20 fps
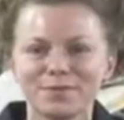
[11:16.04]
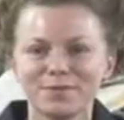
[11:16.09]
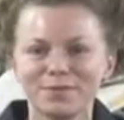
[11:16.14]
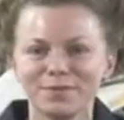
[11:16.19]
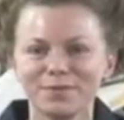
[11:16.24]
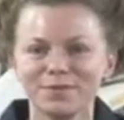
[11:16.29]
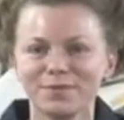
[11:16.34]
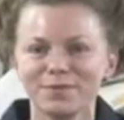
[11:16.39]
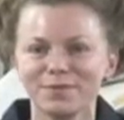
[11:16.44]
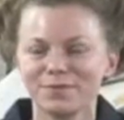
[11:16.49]

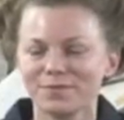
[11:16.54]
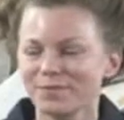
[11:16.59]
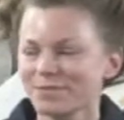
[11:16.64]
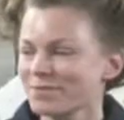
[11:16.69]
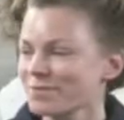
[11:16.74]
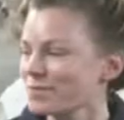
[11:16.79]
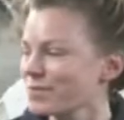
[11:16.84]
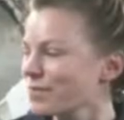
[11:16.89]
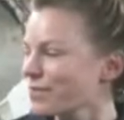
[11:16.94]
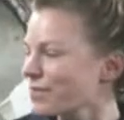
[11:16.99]

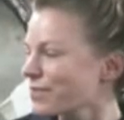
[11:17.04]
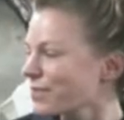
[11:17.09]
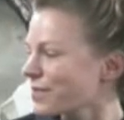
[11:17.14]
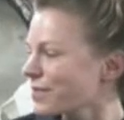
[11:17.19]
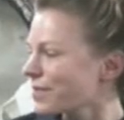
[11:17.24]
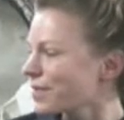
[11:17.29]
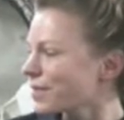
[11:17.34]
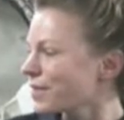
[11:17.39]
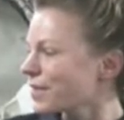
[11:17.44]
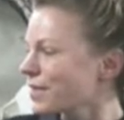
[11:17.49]

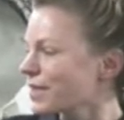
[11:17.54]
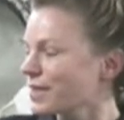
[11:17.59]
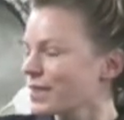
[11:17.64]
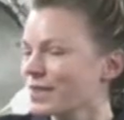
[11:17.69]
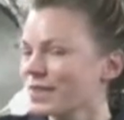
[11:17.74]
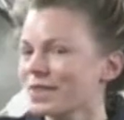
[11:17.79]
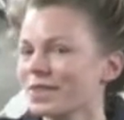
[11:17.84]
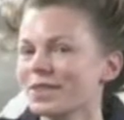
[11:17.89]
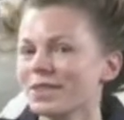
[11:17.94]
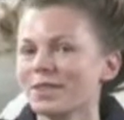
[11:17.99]

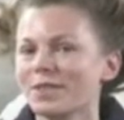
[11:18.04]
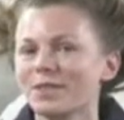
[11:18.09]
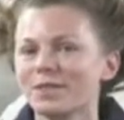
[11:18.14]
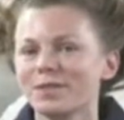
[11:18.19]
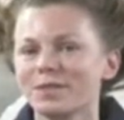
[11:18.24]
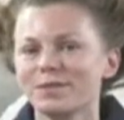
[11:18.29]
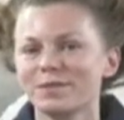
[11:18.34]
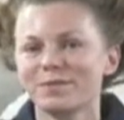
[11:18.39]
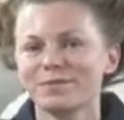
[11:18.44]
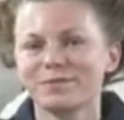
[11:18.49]

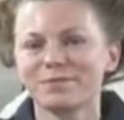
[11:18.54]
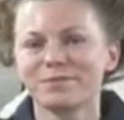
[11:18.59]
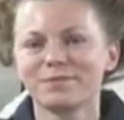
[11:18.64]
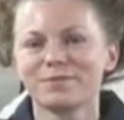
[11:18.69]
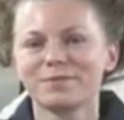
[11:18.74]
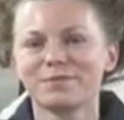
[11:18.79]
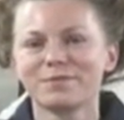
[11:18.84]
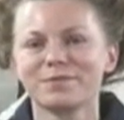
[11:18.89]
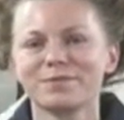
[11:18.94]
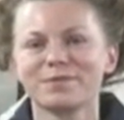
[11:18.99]

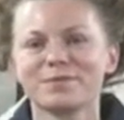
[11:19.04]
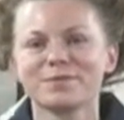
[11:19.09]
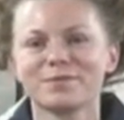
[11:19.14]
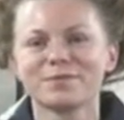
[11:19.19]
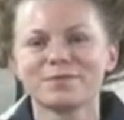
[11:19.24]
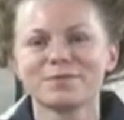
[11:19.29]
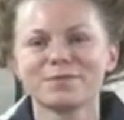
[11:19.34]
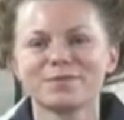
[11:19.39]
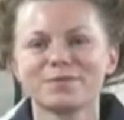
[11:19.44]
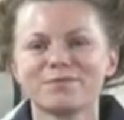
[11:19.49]

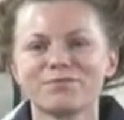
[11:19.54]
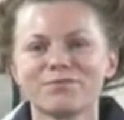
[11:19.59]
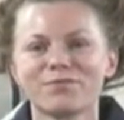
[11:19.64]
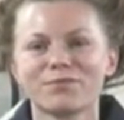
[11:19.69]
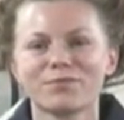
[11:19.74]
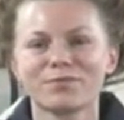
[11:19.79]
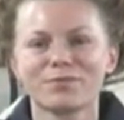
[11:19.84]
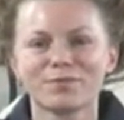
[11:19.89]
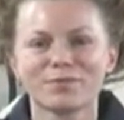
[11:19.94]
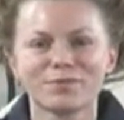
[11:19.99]

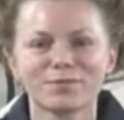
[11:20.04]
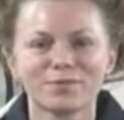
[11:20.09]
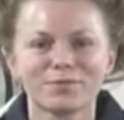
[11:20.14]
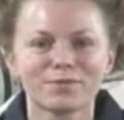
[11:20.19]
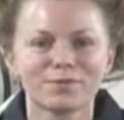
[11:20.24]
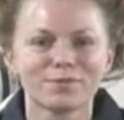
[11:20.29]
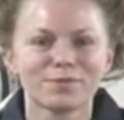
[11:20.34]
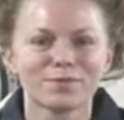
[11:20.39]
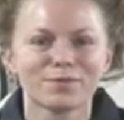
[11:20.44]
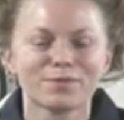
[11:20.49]

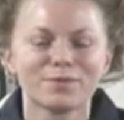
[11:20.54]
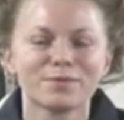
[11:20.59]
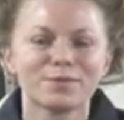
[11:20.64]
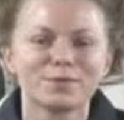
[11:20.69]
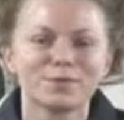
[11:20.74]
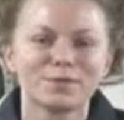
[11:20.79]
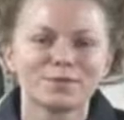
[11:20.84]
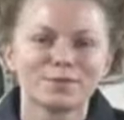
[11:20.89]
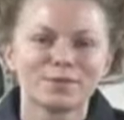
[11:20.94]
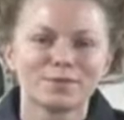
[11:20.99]

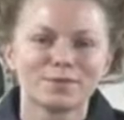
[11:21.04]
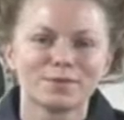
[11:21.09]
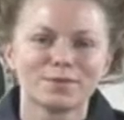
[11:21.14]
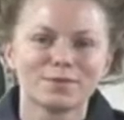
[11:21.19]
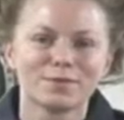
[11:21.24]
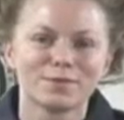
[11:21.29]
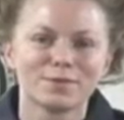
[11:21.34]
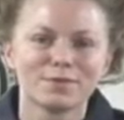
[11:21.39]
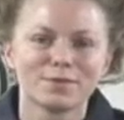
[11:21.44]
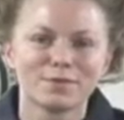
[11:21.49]

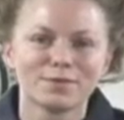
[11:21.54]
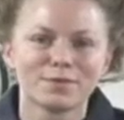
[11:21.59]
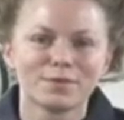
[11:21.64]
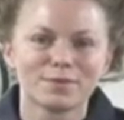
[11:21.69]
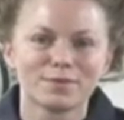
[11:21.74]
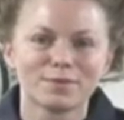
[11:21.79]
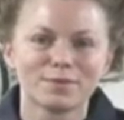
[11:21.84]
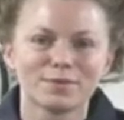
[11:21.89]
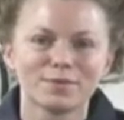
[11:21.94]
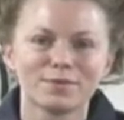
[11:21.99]

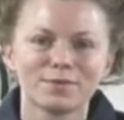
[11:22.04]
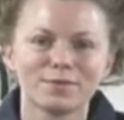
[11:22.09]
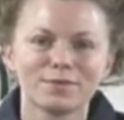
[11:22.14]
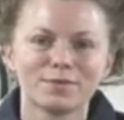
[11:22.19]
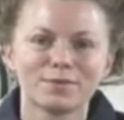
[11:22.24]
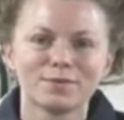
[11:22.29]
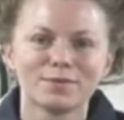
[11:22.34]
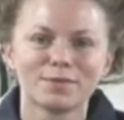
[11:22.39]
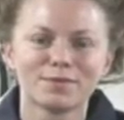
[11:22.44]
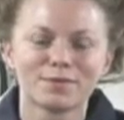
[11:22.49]

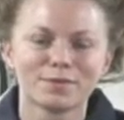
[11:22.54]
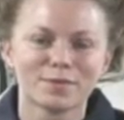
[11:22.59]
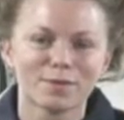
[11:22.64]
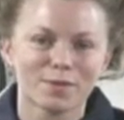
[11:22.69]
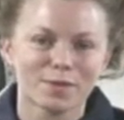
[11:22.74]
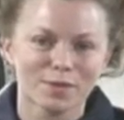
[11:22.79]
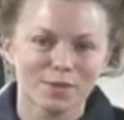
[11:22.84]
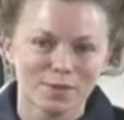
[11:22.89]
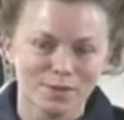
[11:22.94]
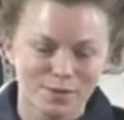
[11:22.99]

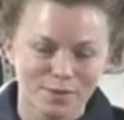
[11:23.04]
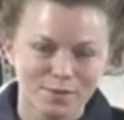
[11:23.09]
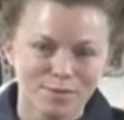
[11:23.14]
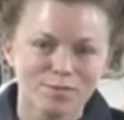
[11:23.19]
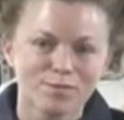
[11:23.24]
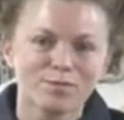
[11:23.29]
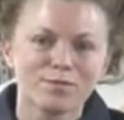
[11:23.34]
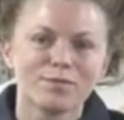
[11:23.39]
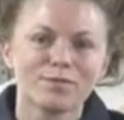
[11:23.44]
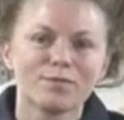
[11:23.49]

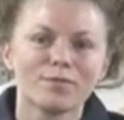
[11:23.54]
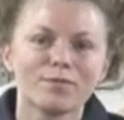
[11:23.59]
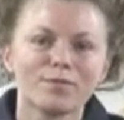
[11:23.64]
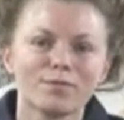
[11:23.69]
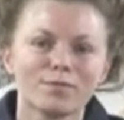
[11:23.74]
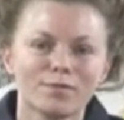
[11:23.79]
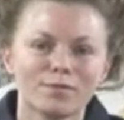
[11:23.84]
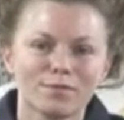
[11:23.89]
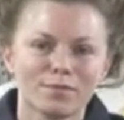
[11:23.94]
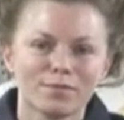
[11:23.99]
[no speech]